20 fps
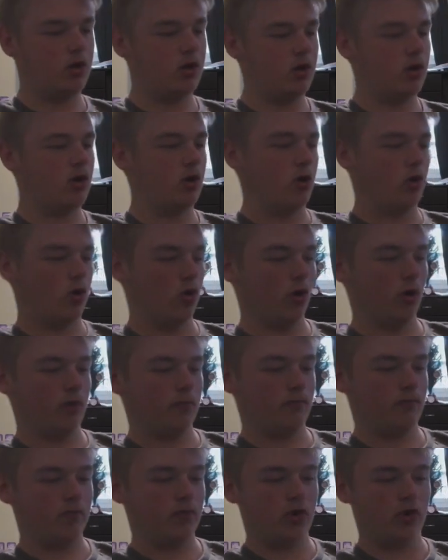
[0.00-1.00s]
Or
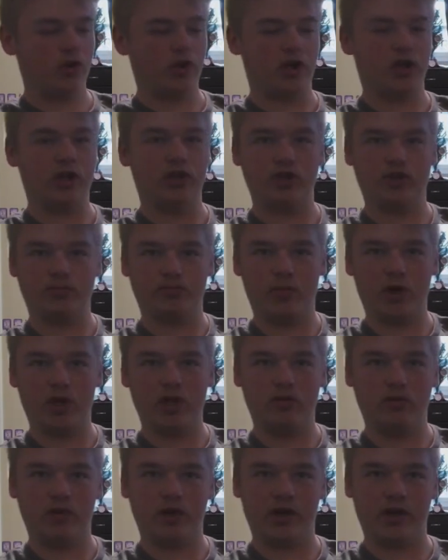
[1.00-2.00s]
you can hit this button
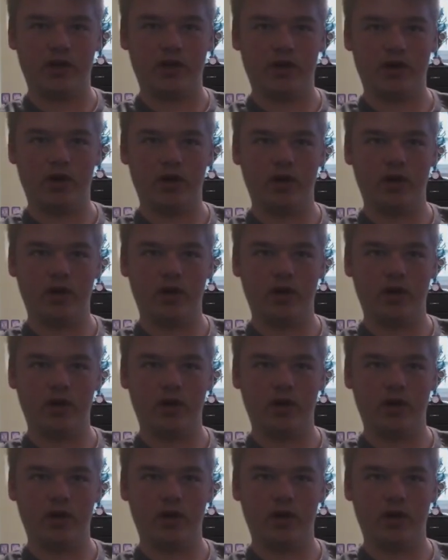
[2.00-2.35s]
right here. It